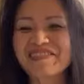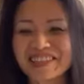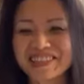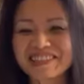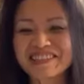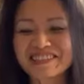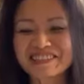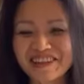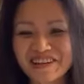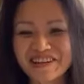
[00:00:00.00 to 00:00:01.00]
were
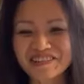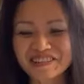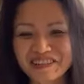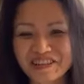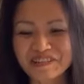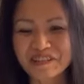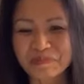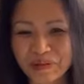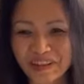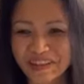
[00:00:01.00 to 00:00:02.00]
so, so
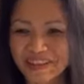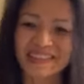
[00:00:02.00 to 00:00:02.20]
spoiled.